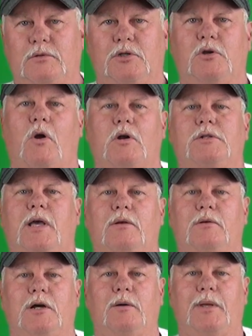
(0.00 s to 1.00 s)
the charge state
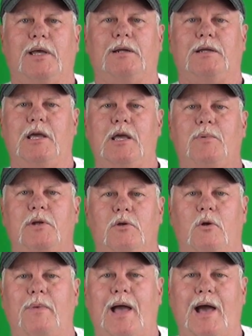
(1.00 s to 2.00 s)
will come in, keeping
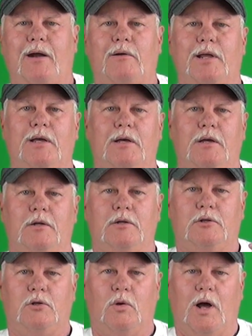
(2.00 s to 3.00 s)
your battery
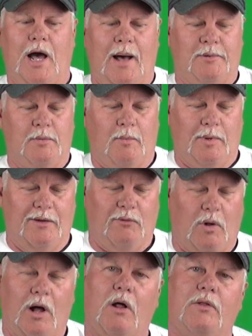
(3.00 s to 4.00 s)
to an optimum
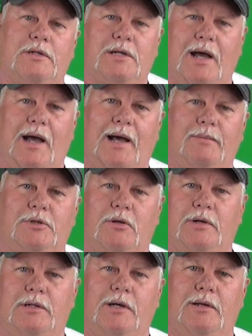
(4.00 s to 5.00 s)
level all the time so
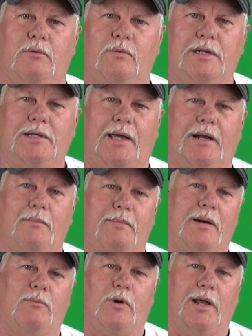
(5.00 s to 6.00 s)
that it doesn't retain a
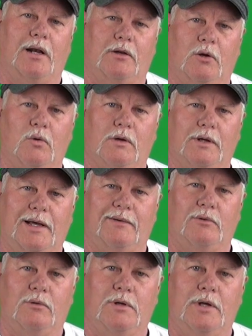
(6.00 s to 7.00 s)
memory at a lower
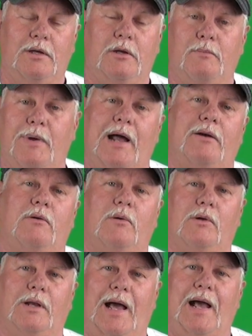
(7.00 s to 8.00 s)
level. Your battery
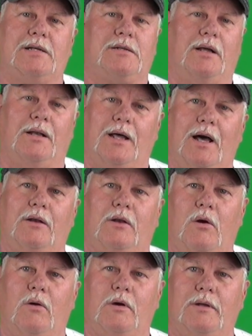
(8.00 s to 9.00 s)
will last a lot
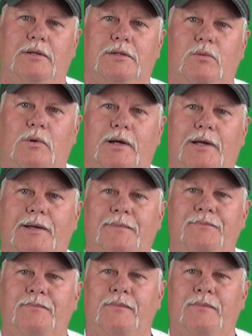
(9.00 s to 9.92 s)
longer this way.